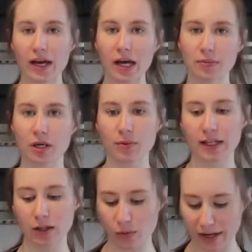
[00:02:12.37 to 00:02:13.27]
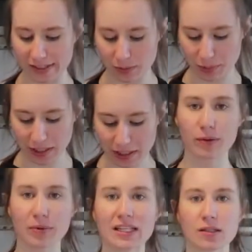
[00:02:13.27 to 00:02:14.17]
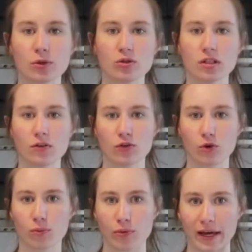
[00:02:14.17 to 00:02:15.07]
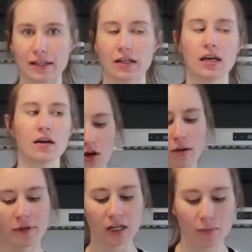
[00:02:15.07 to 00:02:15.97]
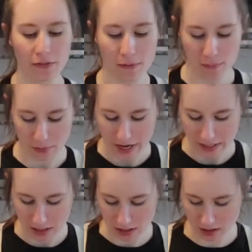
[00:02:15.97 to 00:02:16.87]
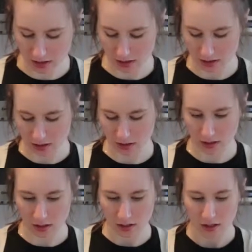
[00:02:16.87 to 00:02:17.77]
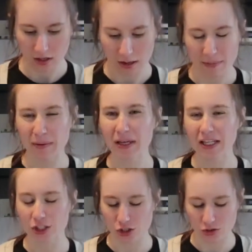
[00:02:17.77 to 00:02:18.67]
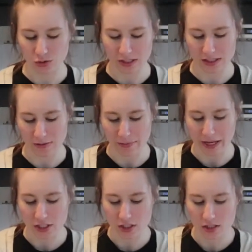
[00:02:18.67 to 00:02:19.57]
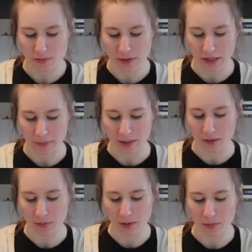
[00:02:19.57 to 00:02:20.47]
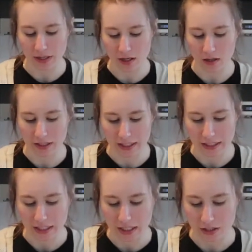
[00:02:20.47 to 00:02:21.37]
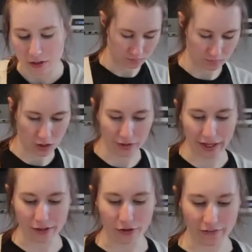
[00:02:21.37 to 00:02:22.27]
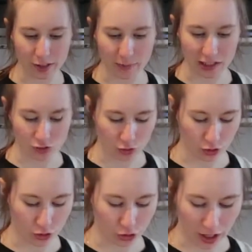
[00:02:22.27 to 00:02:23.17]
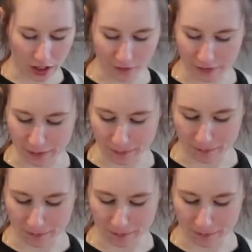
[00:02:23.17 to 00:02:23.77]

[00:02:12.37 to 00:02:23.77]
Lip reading: way, I'm doubling the recipe because I'm using the full bread. So I'm gonna put the bread, maybe I should do this in batches, but I'm gonna put the bread all in here. Okay, I don't have space for all of them.